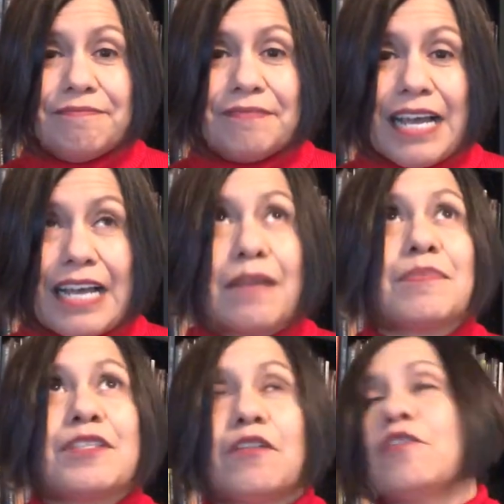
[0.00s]

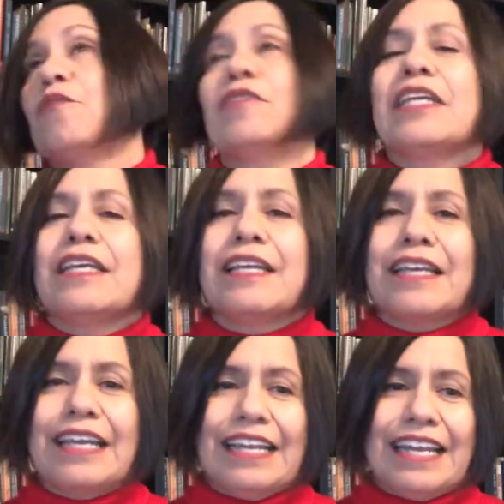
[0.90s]
Absolutely.
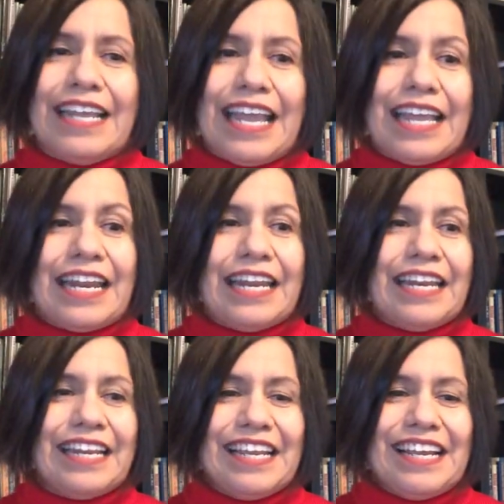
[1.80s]

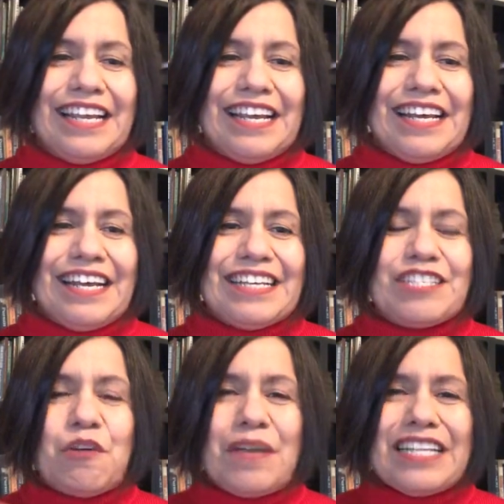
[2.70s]
And
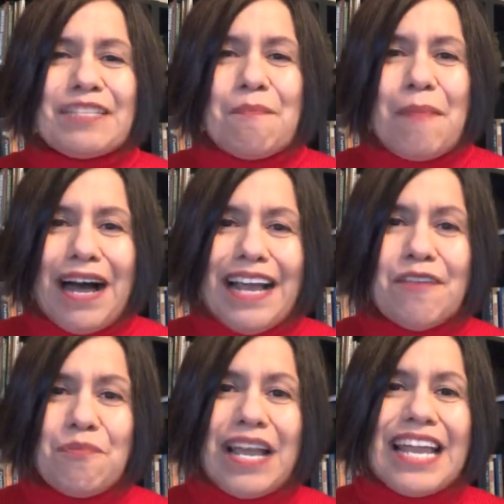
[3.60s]
so it's my
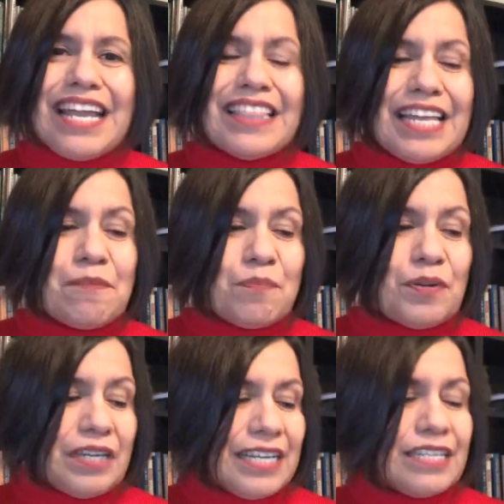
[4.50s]
way, that
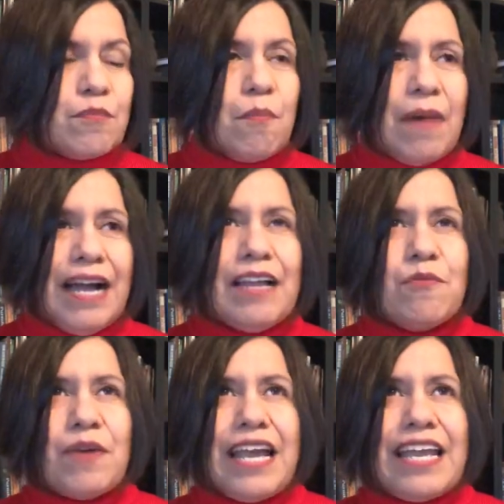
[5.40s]
book is my
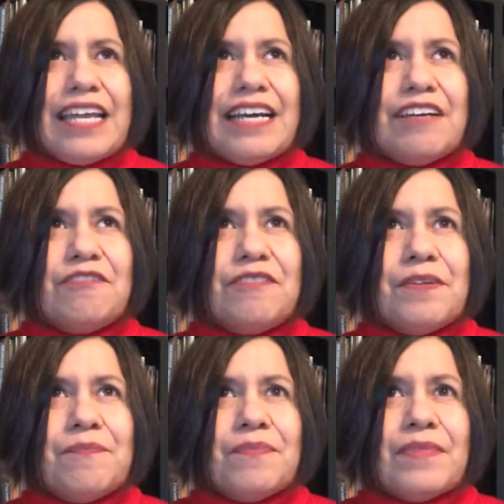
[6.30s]
way
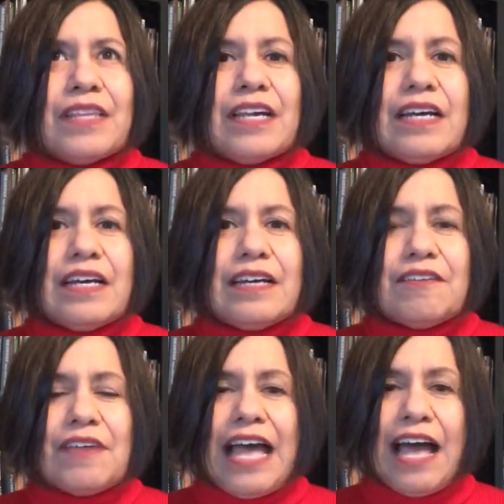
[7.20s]

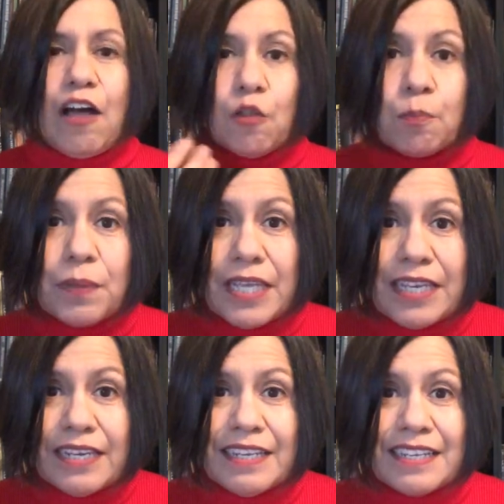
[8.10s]
of
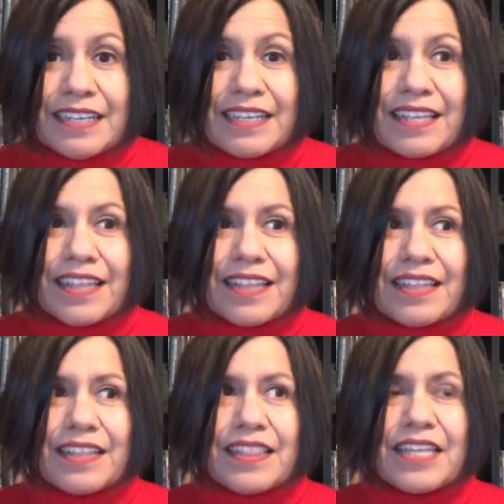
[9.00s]
helping
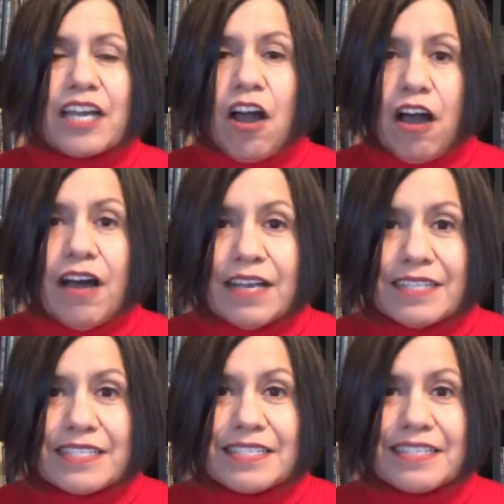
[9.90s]
the
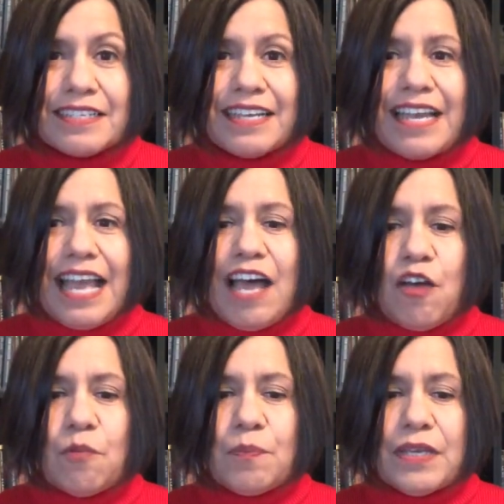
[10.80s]
cause,
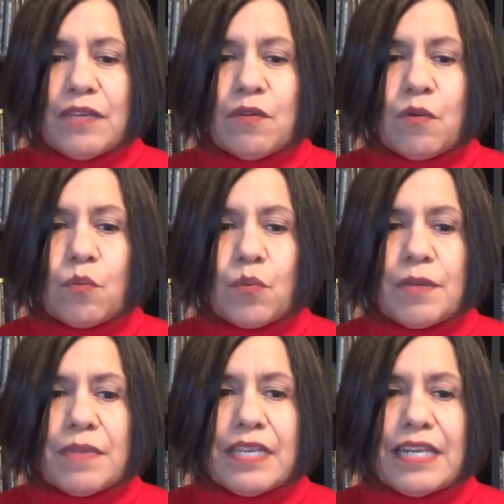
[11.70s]
helping
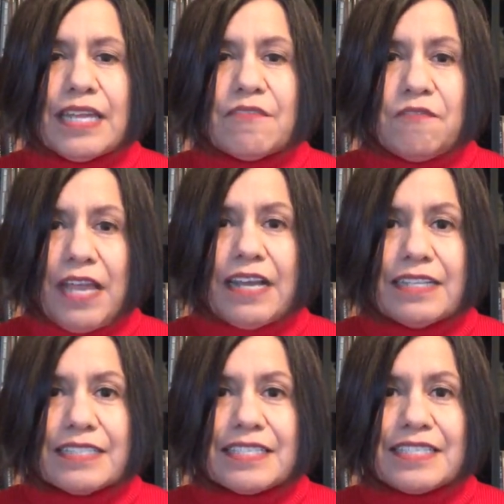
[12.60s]
women
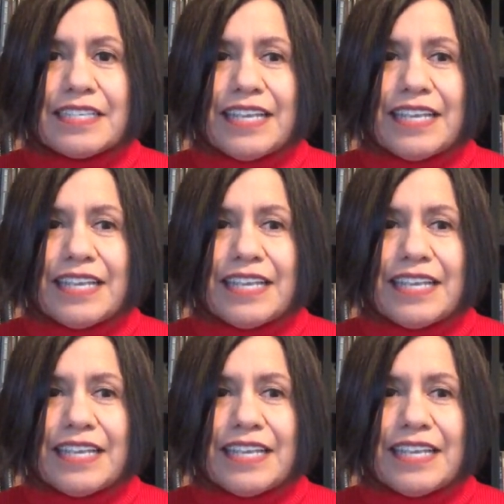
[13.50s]
advance.